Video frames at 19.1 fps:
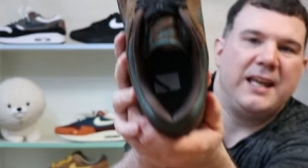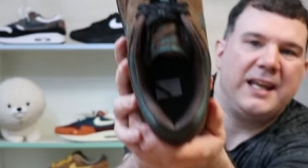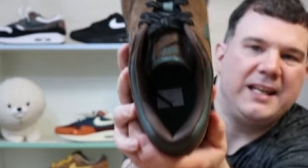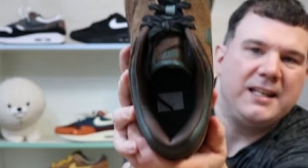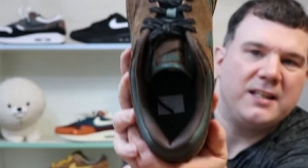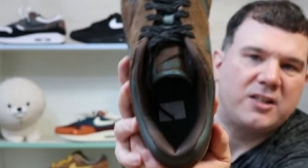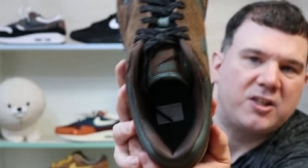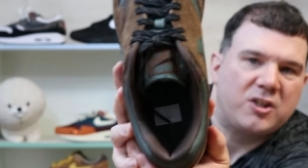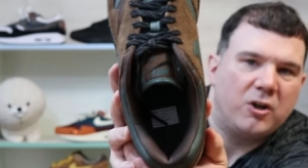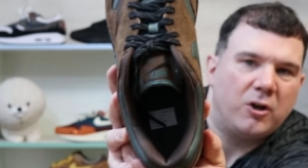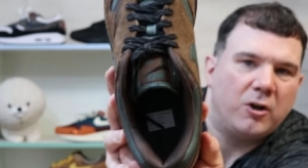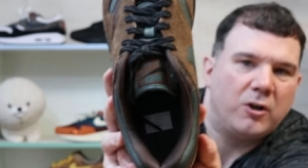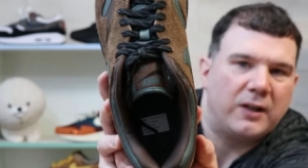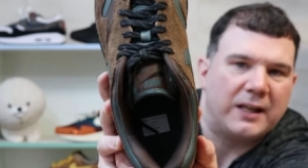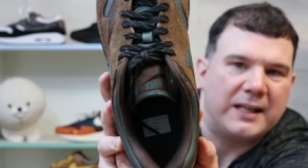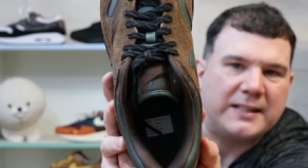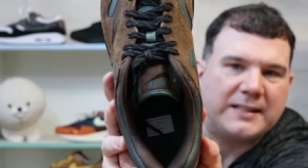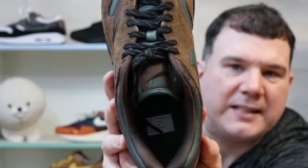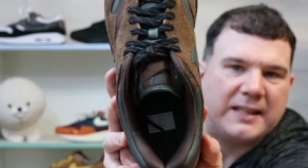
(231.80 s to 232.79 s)
Your
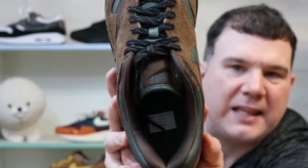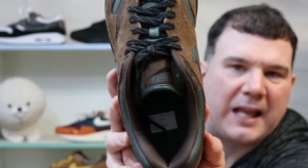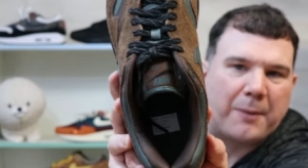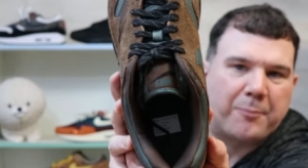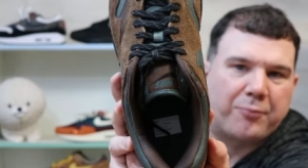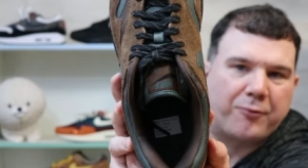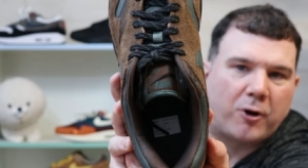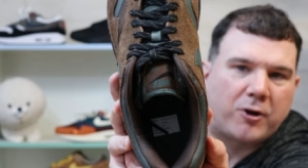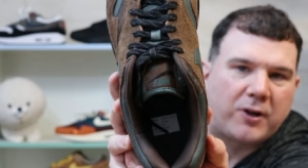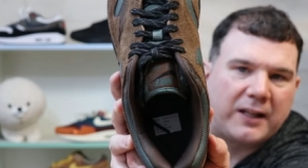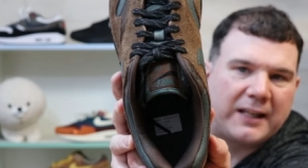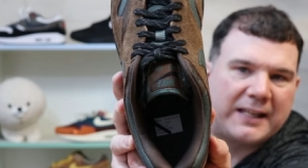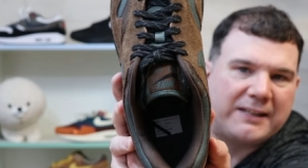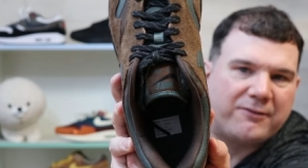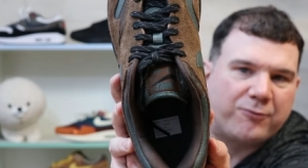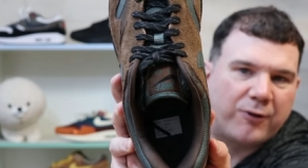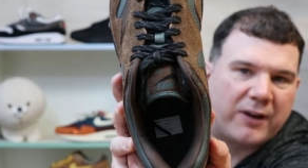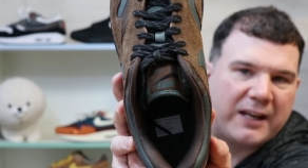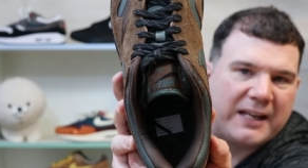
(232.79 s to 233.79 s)
insole is in that broccoli
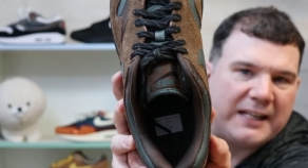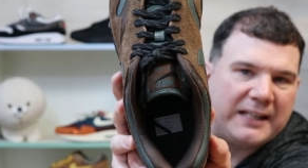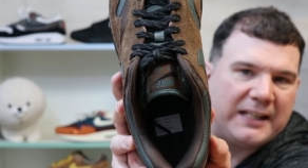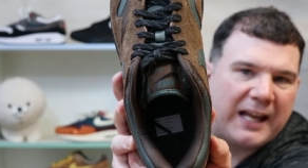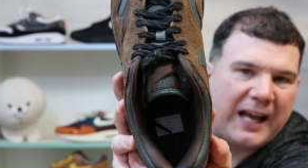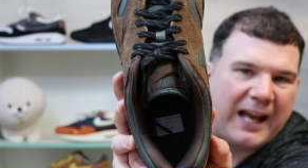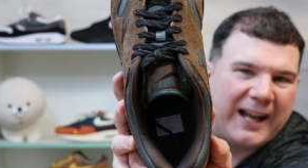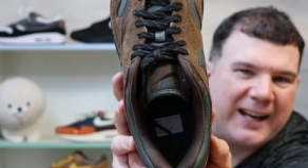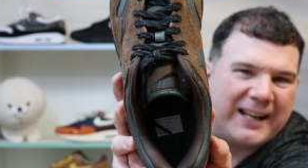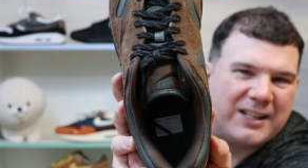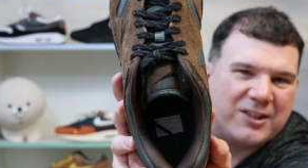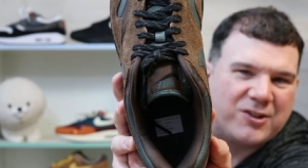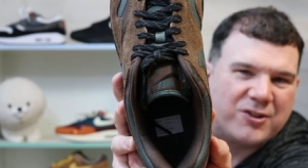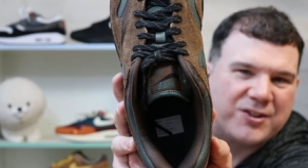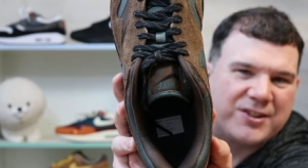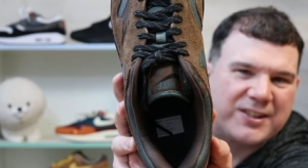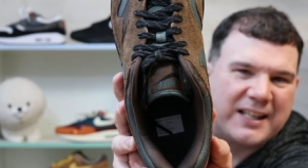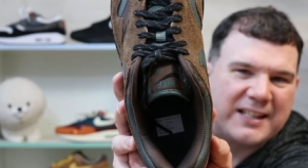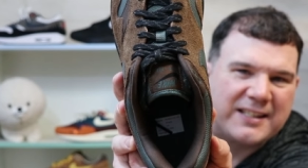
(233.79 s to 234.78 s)
green, and it
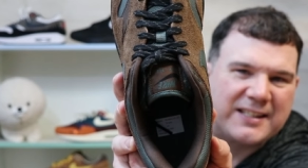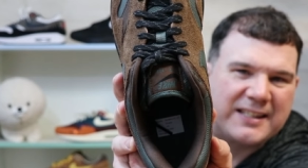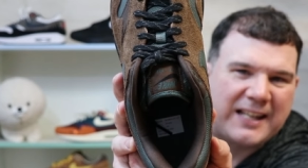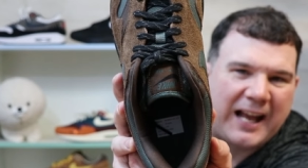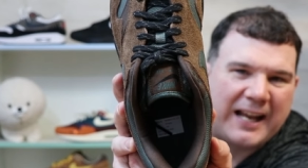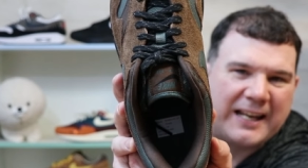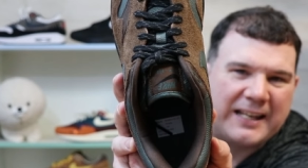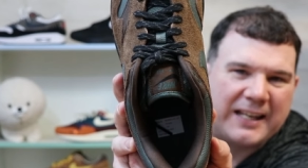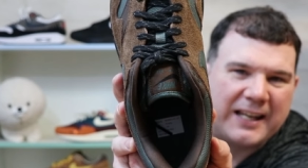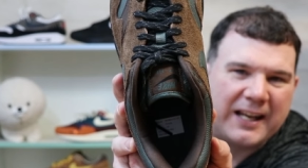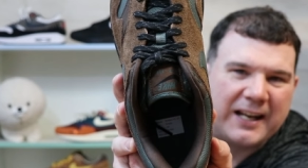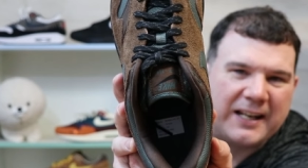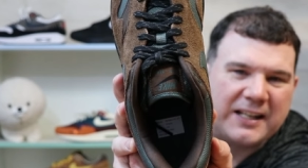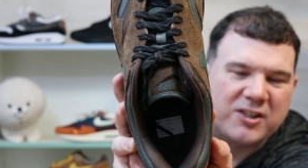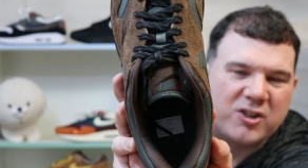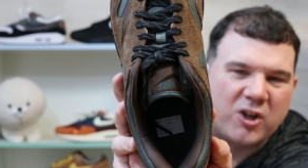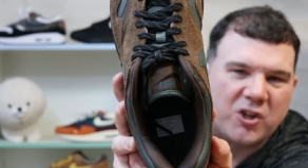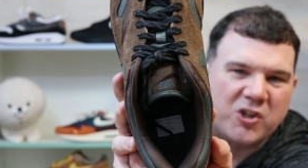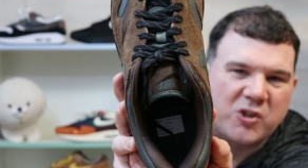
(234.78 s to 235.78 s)
just says Nike, and
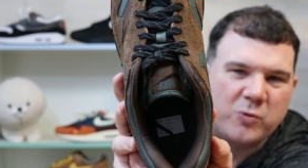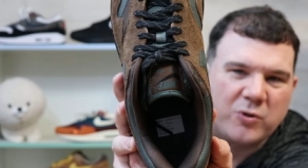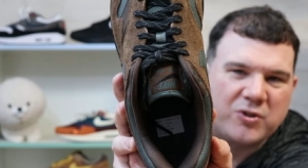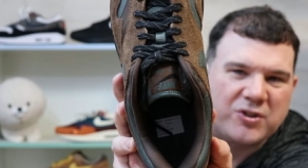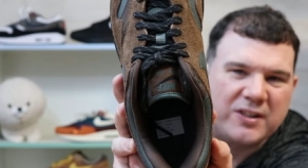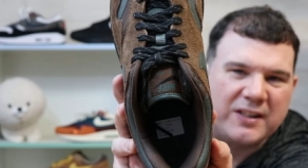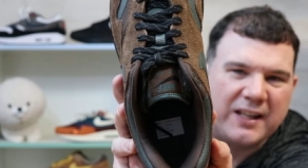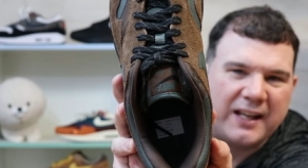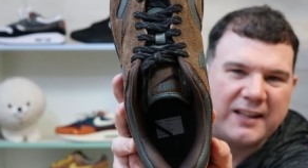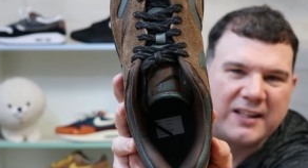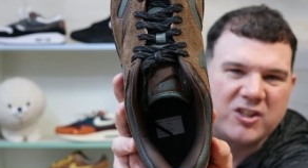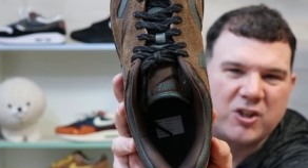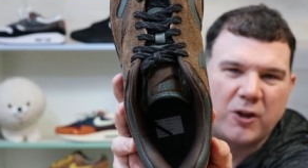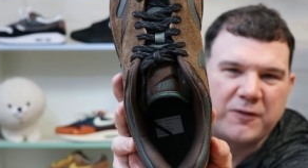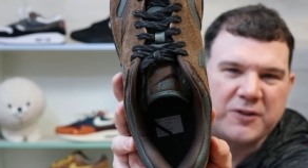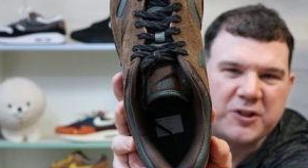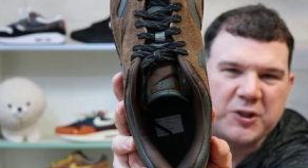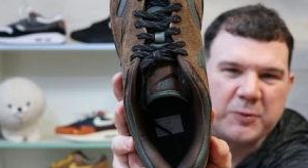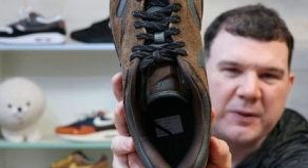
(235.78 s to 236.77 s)
it's got a swoosh in there. There's
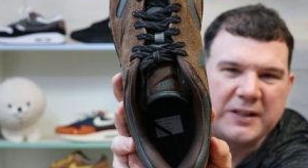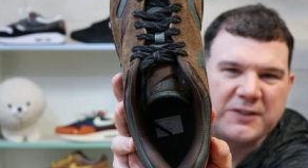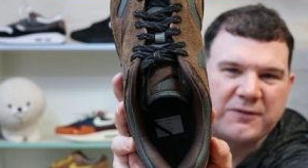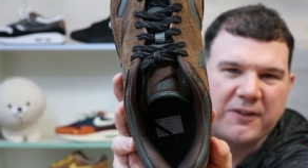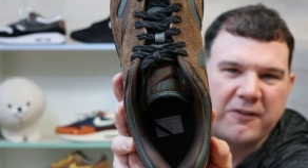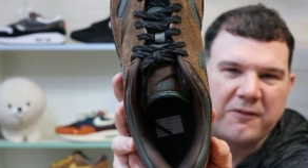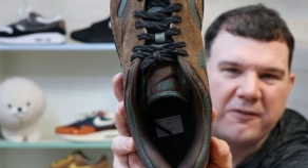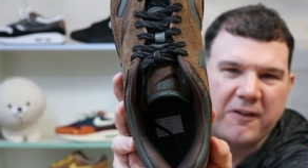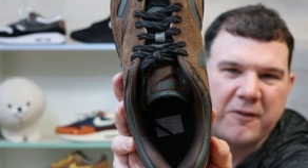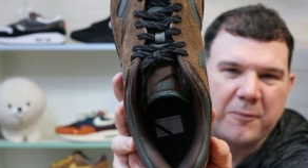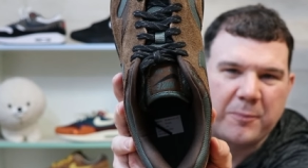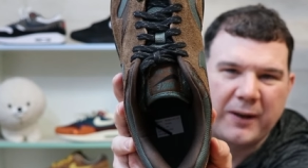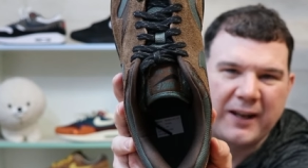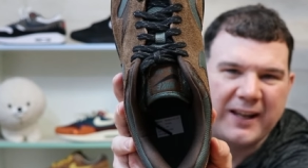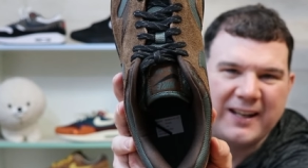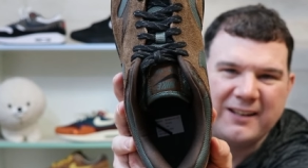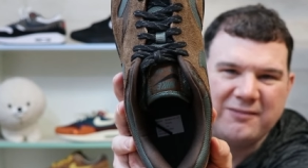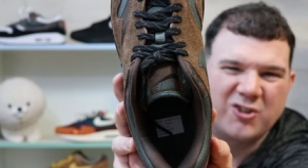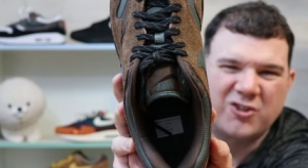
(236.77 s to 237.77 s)
nothing to it. It's very, very
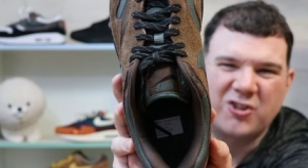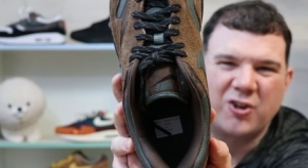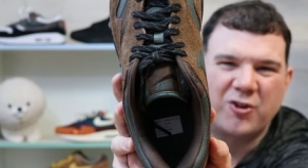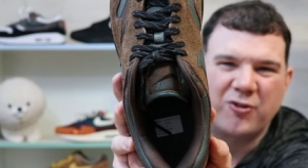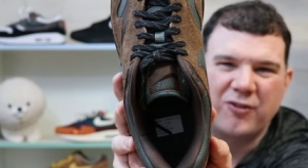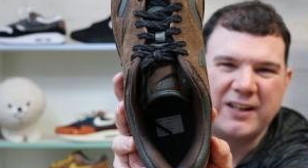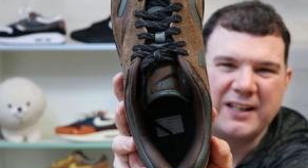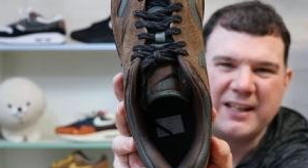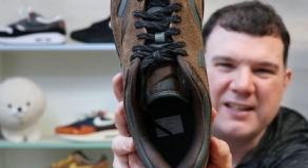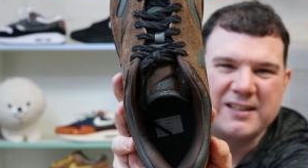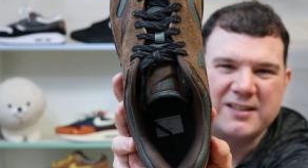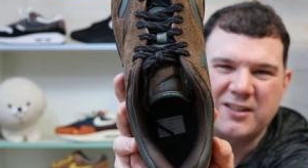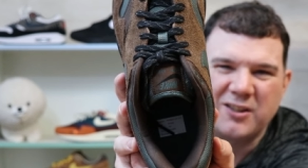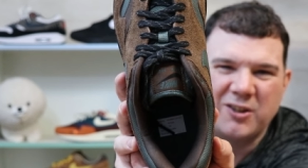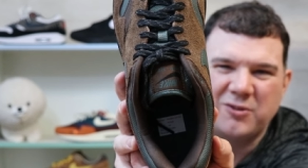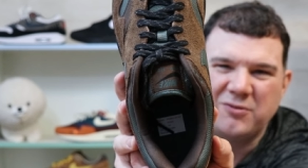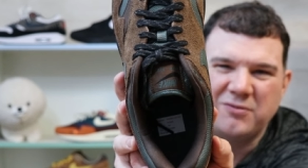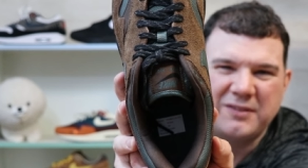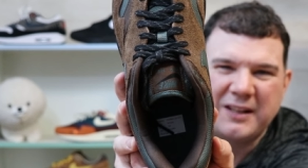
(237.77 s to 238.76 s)
plain. Just a green
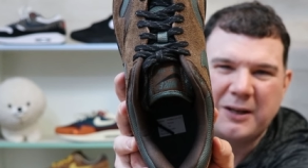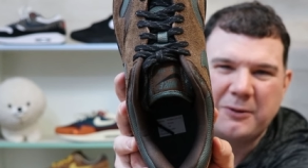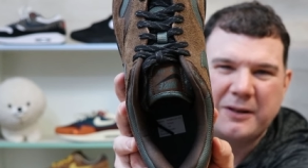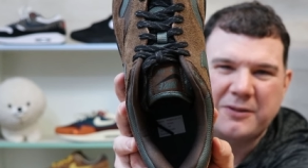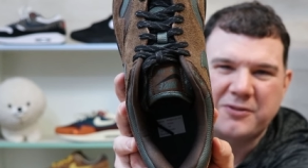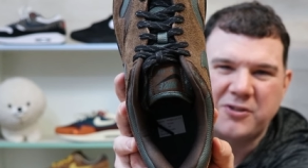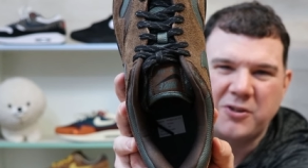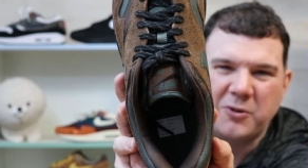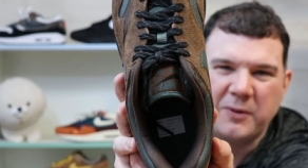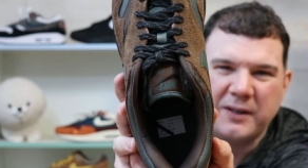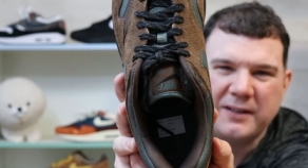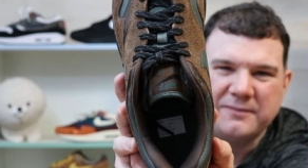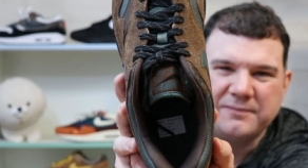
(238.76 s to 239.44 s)
insole. Nothing else to